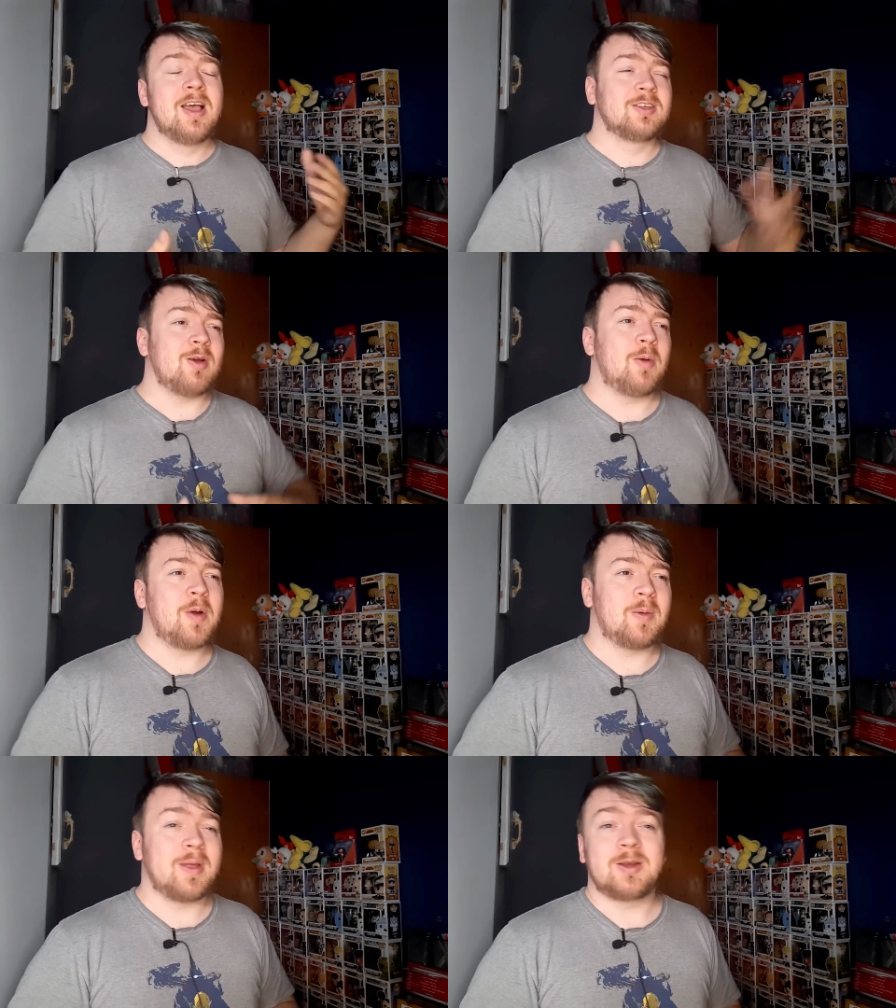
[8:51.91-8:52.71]
So I'll
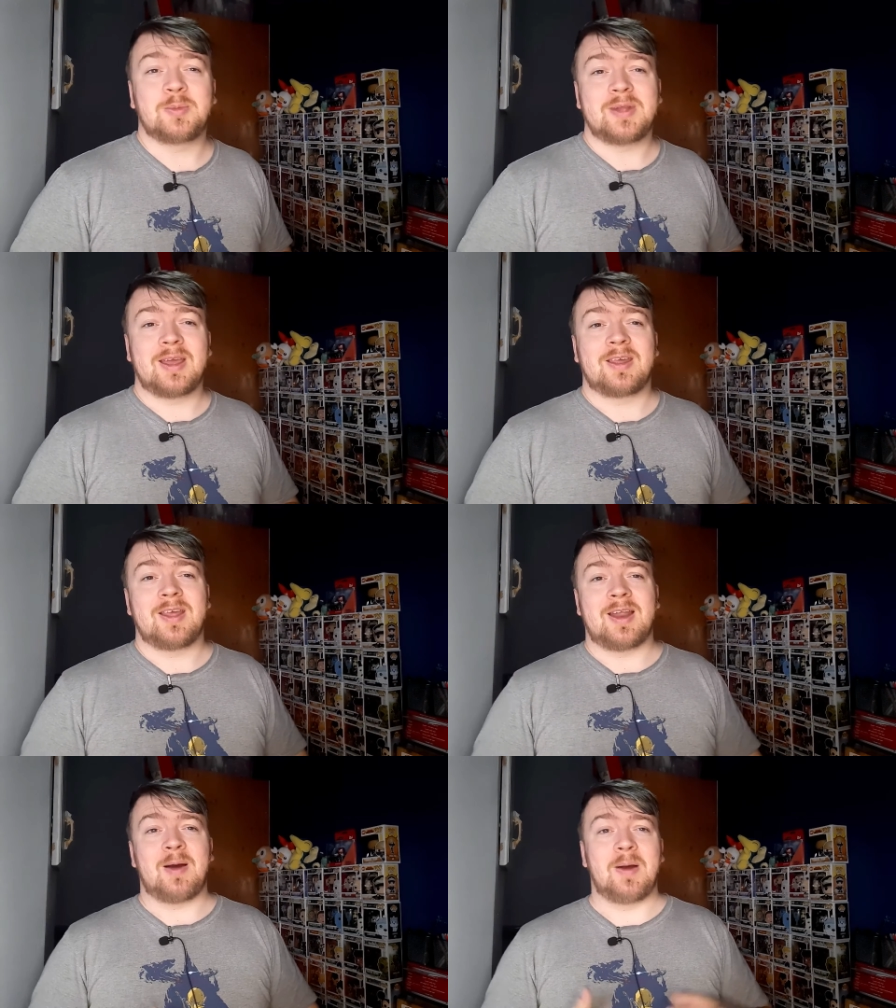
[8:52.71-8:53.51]
probably end up taking
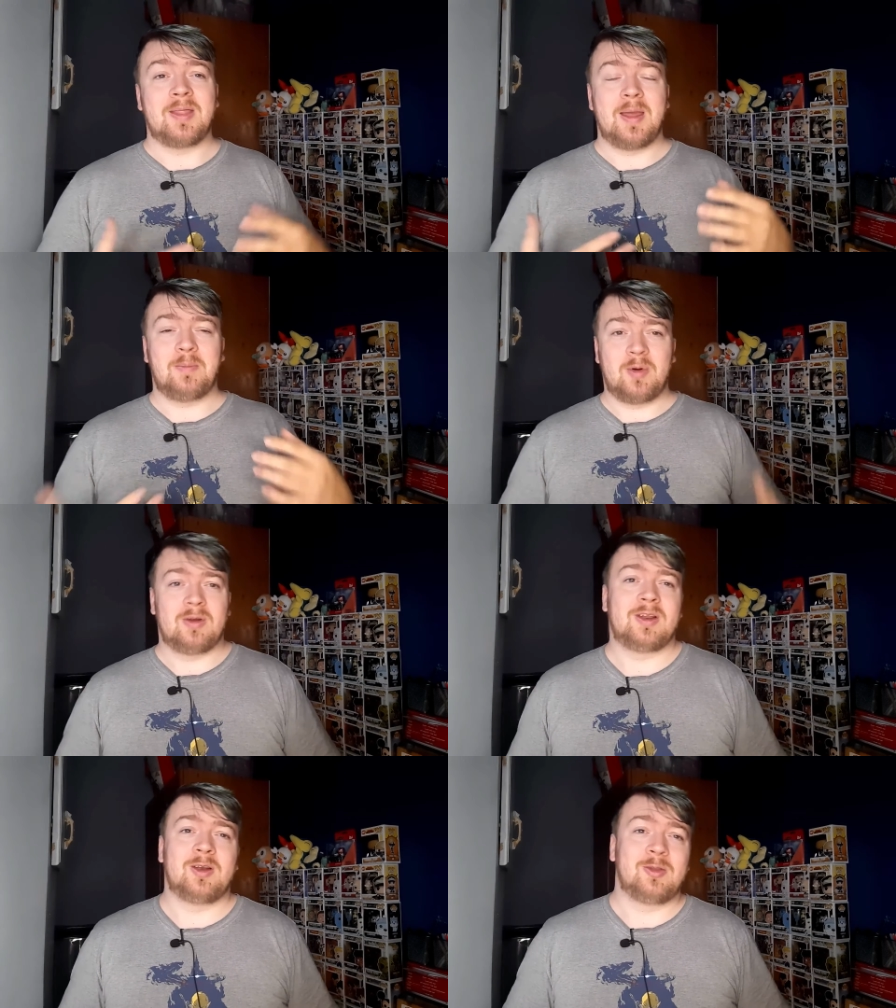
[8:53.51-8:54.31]
that out and then
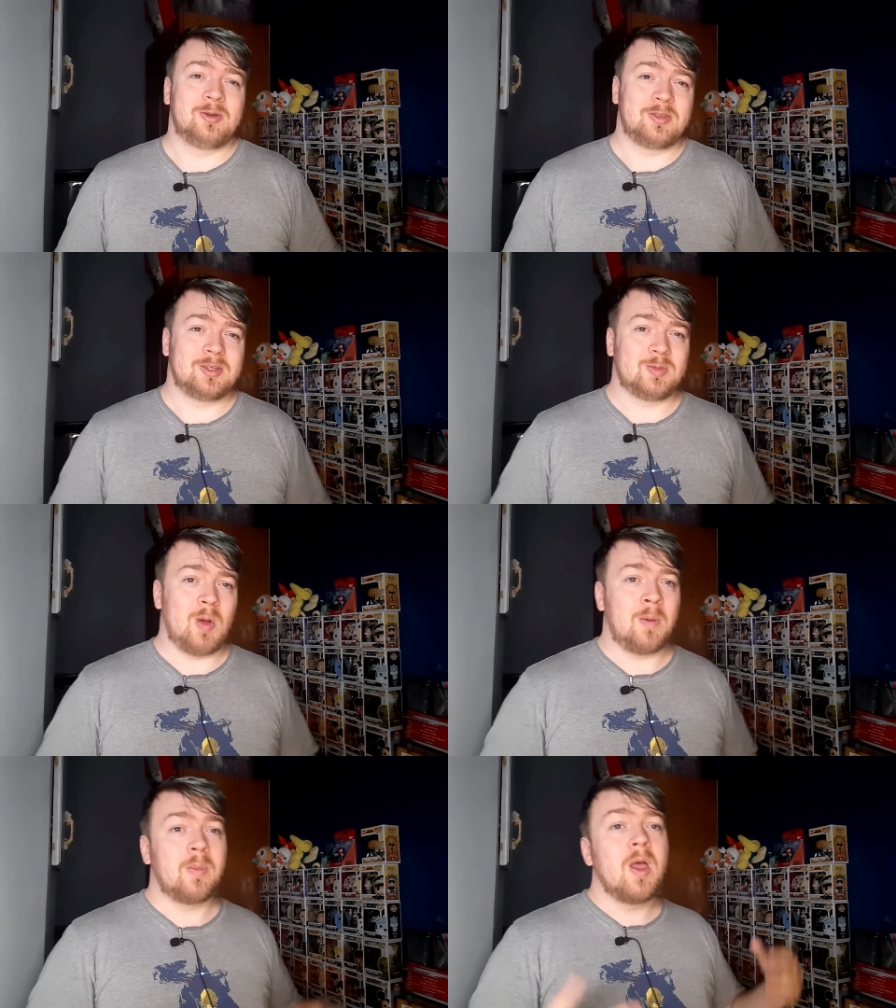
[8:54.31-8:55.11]
putting in another
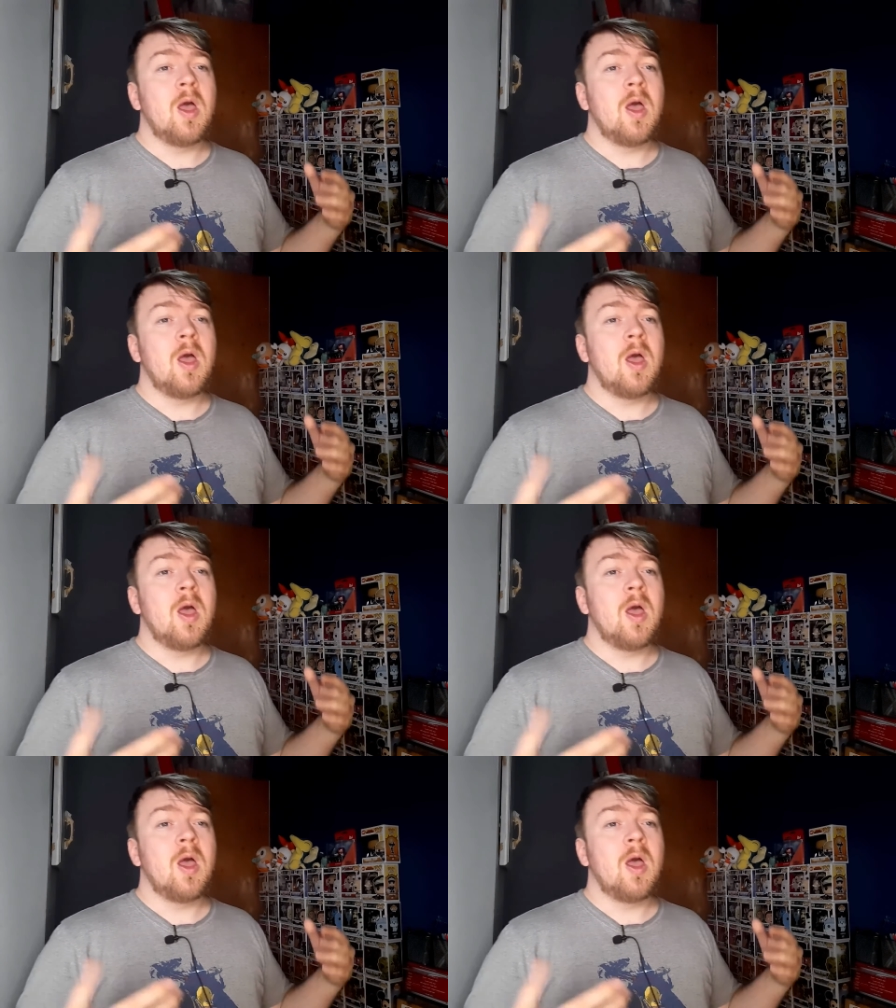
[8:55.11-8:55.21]
swamp